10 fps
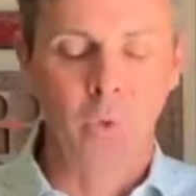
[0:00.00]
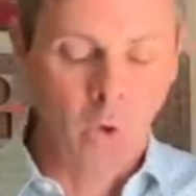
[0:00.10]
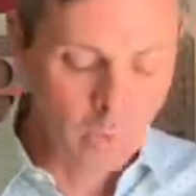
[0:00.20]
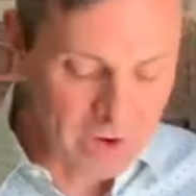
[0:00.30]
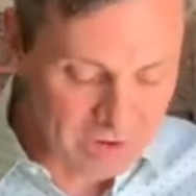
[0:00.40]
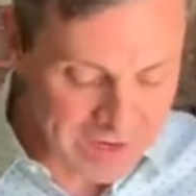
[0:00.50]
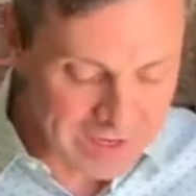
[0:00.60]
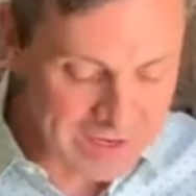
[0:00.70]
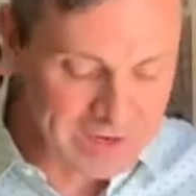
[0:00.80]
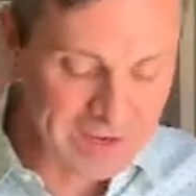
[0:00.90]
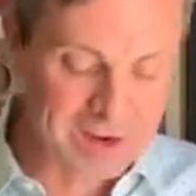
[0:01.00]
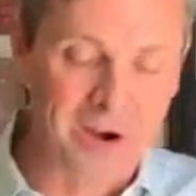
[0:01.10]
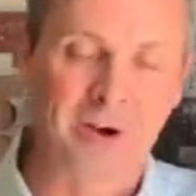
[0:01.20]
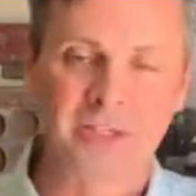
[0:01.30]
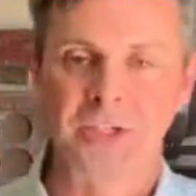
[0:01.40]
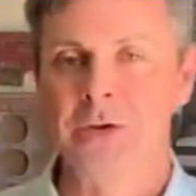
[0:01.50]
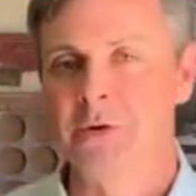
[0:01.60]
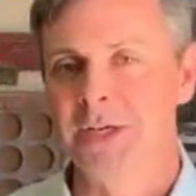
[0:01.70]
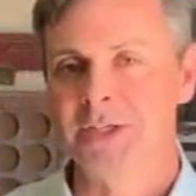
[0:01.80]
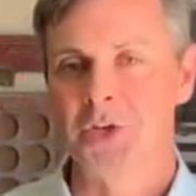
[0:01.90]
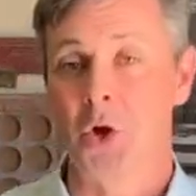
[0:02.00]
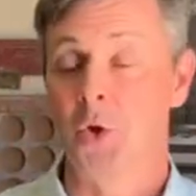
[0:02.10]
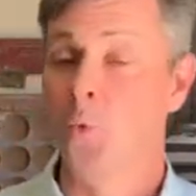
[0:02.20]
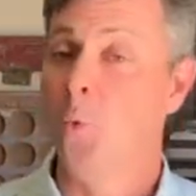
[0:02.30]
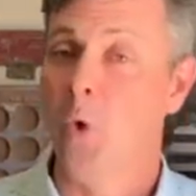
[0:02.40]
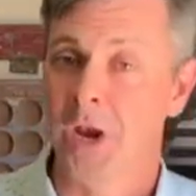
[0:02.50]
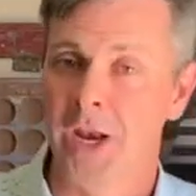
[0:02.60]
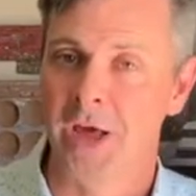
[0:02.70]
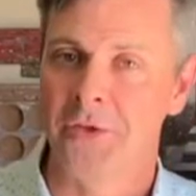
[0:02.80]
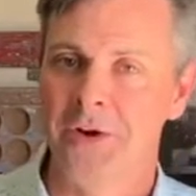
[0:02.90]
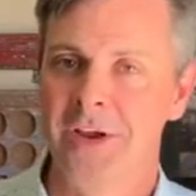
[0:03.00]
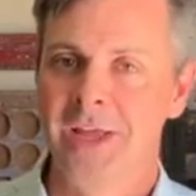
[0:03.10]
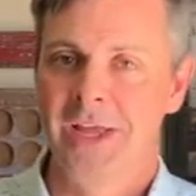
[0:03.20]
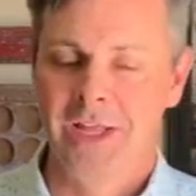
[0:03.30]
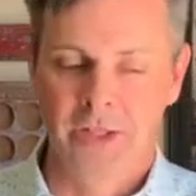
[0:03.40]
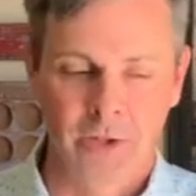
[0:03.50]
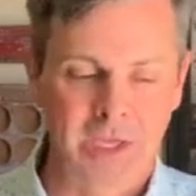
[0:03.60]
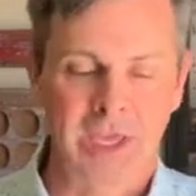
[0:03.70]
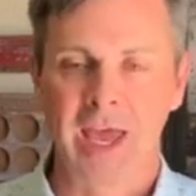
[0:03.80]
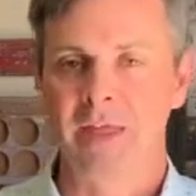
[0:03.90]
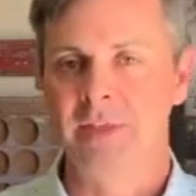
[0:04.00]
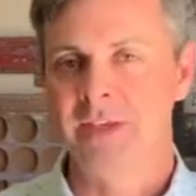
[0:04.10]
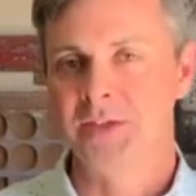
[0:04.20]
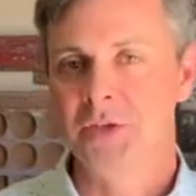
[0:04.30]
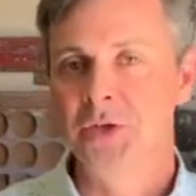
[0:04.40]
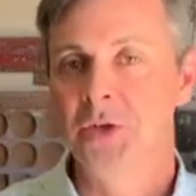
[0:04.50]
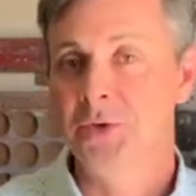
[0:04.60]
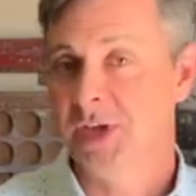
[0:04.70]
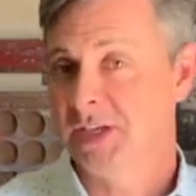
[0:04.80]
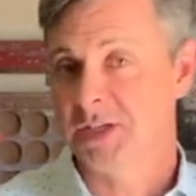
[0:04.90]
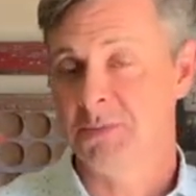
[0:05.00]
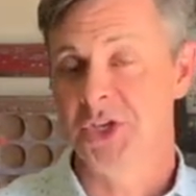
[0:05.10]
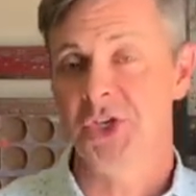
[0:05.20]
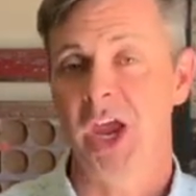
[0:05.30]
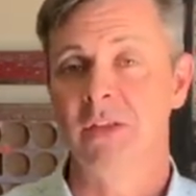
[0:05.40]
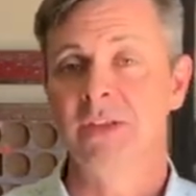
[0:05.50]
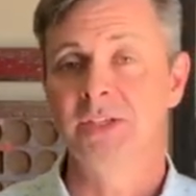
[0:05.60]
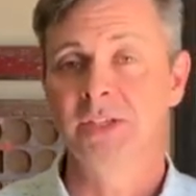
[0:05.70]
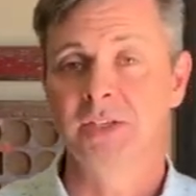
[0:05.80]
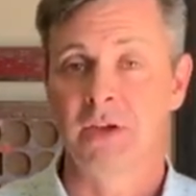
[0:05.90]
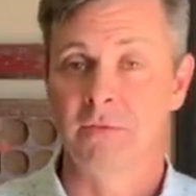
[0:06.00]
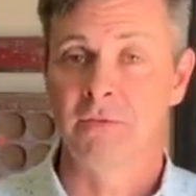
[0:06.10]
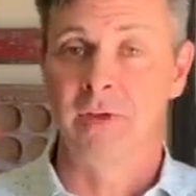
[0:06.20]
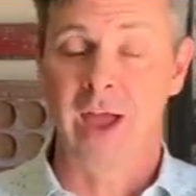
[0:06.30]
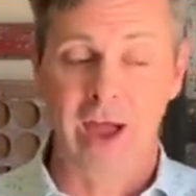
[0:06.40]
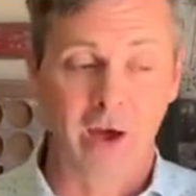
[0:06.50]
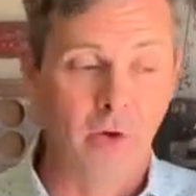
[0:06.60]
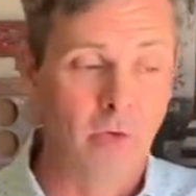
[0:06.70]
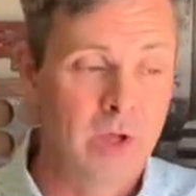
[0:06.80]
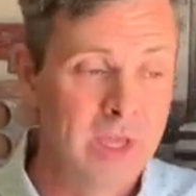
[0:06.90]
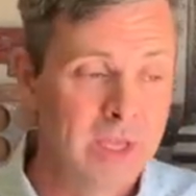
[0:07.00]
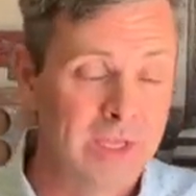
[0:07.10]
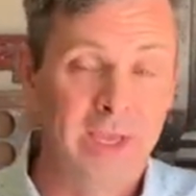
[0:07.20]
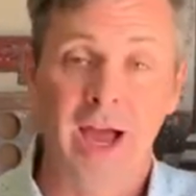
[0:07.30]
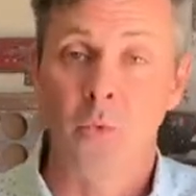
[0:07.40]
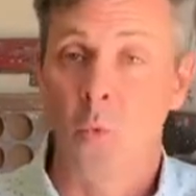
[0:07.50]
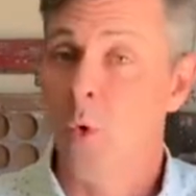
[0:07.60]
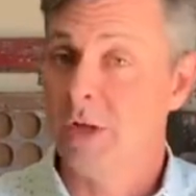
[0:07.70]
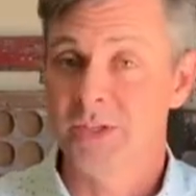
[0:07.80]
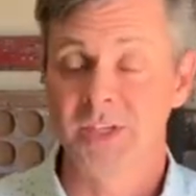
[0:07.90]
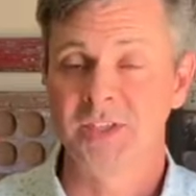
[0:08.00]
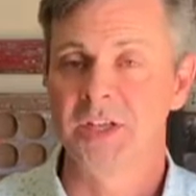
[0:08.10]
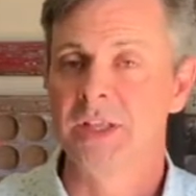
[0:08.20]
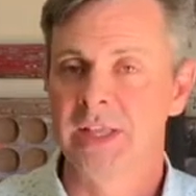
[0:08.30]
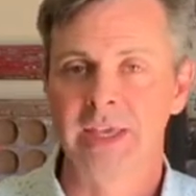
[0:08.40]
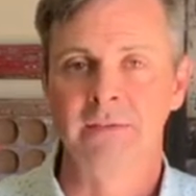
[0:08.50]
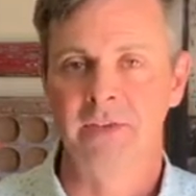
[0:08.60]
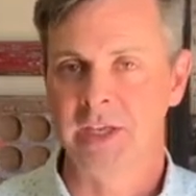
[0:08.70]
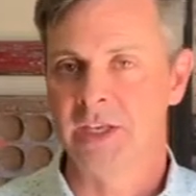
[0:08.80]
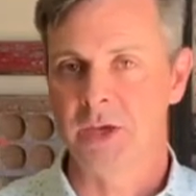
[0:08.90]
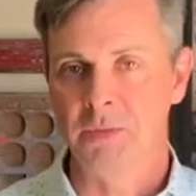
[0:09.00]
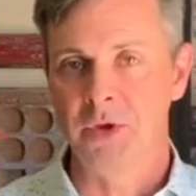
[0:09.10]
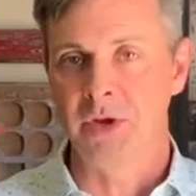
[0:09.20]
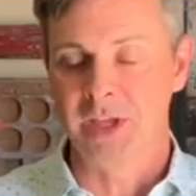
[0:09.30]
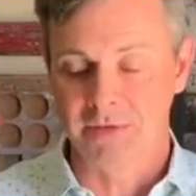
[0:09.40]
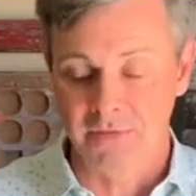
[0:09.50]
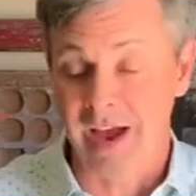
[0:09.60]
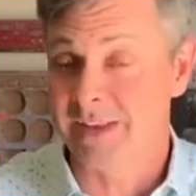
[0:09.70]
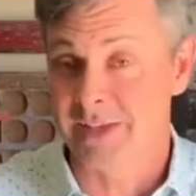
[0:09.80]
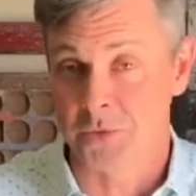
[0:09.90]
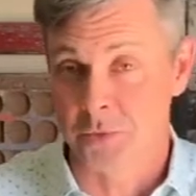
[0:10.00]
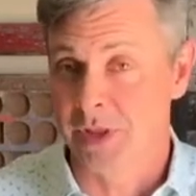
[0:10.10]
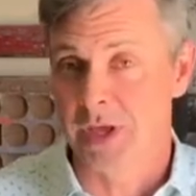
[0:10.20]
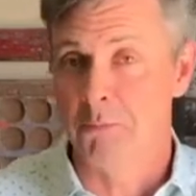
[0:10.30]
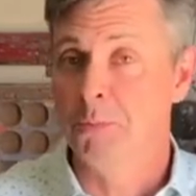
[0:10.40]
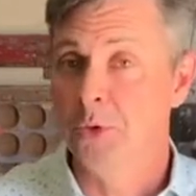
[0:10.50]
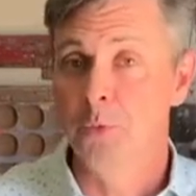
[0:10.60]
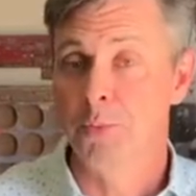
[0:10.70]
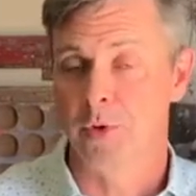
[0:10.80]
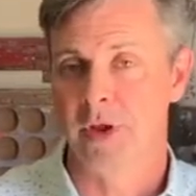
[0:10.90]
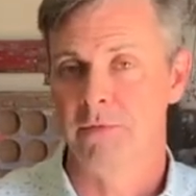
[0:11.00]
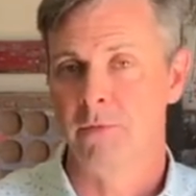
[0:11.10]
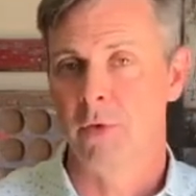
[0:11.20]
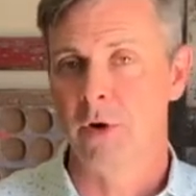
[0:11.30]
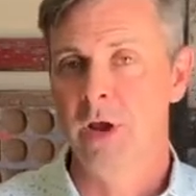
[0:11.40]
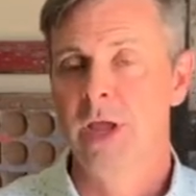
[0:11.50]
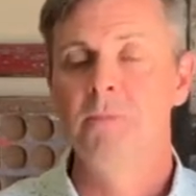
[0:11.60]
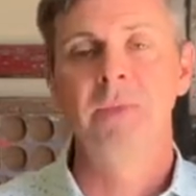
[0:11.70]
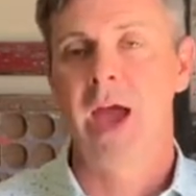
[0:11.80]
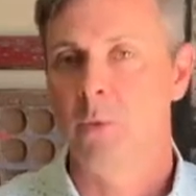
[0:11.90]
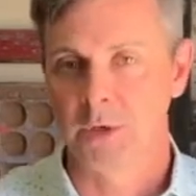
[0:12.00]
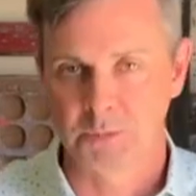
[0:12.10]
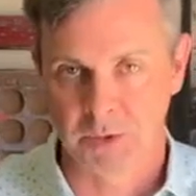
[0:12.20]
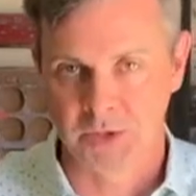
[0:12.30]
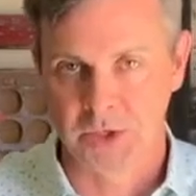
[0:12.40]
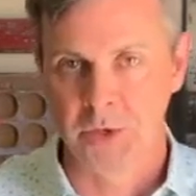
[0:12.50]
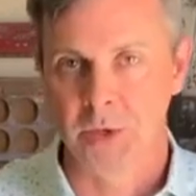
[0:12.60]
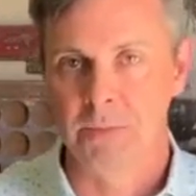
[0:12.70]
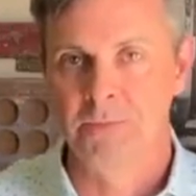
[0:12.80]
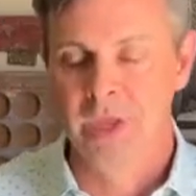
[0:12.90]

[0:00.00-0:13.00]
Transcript: Well, we are in uh, our series called One Another, looking at these New Testament challenges of how God wants us to live in community. In fact, it's really a blueprint for how we're supposed to do it.